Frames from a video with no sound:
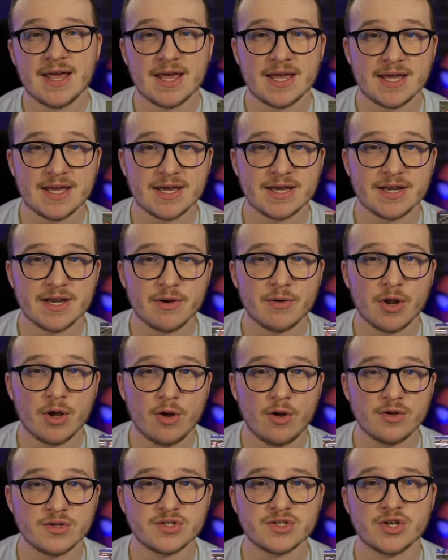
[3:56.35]
And I would
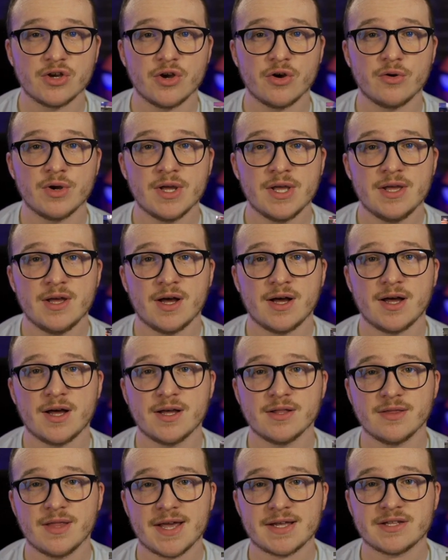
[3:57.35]
also
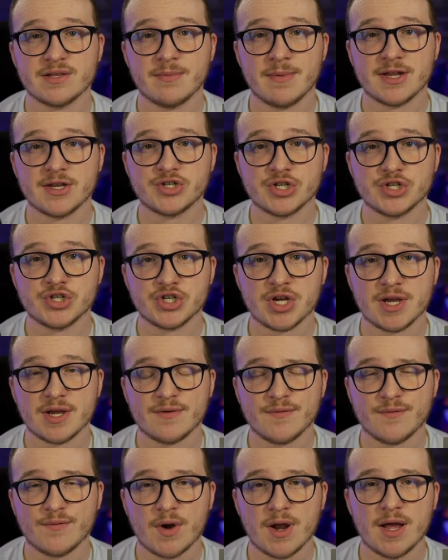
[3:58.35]
like to mention
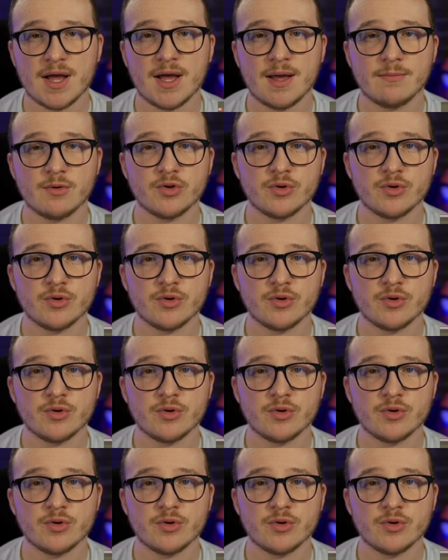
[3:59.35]
Jake Fromm,